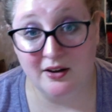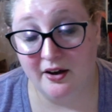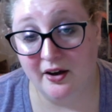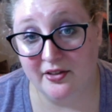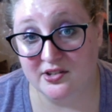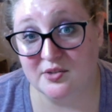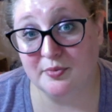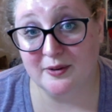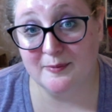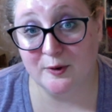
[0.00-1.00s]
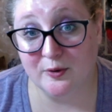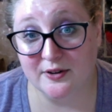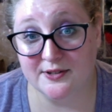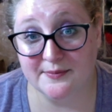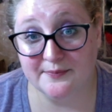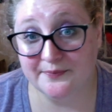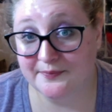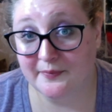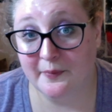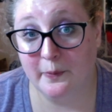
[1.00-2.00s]
on the Supreme Court?
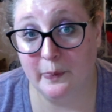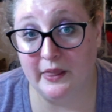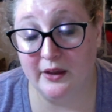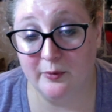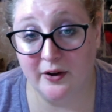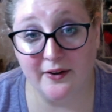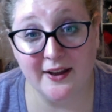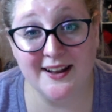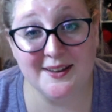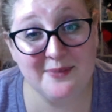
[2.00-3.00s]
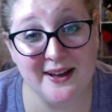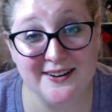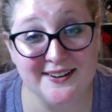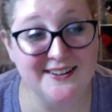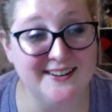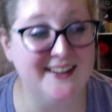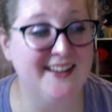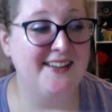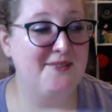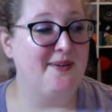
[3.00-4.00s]
We are getting better,
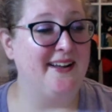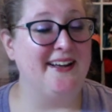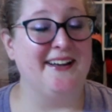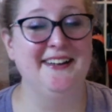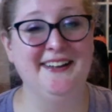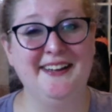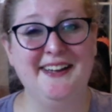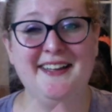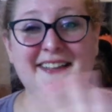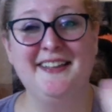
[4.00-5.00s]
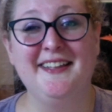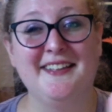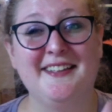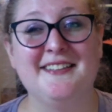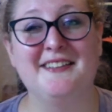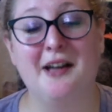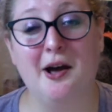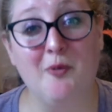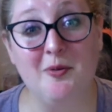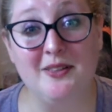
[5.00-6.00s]
but
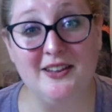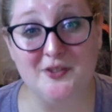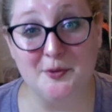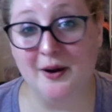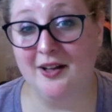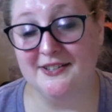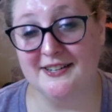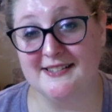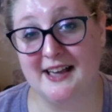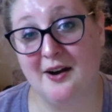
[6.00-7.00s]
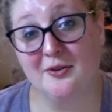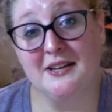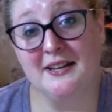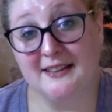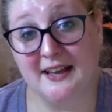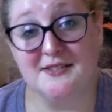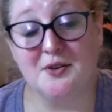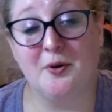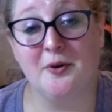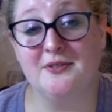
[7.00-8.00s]
we will leave the politics out. That's a
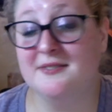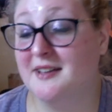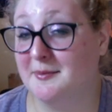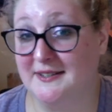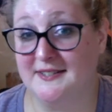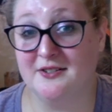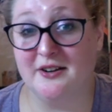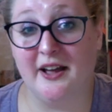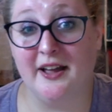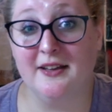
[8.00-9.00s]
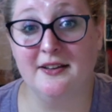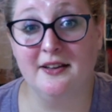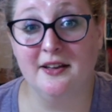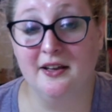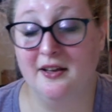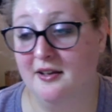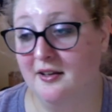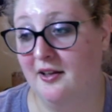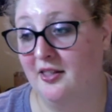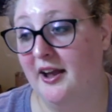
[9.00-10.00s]
quote that my sister and I
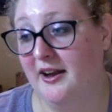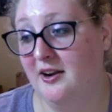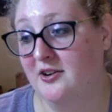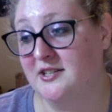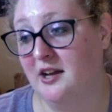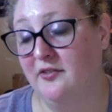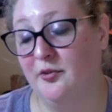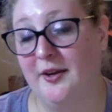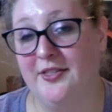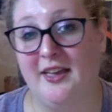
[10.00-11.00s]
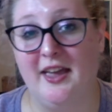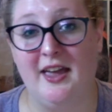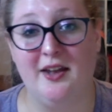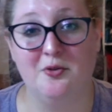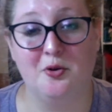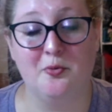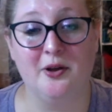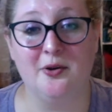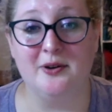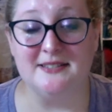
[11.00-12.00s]
align ourselves with, and we
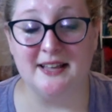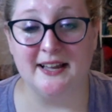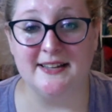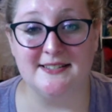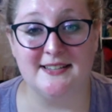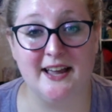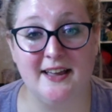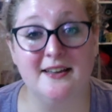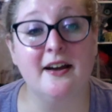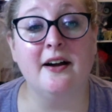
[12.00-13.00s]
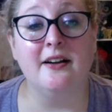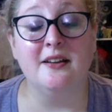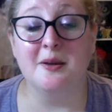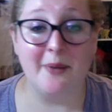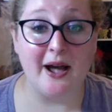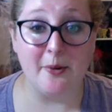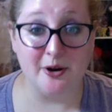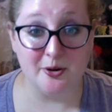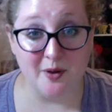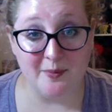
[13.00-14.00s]
always like to say,
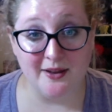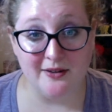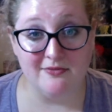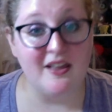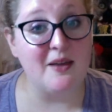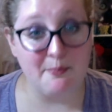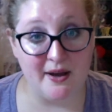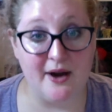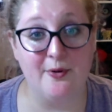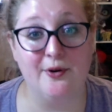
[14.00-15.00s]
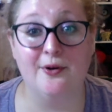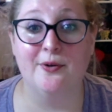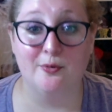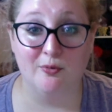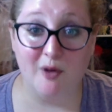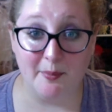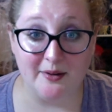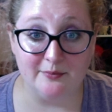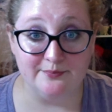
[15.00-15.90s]
empowered women empower women.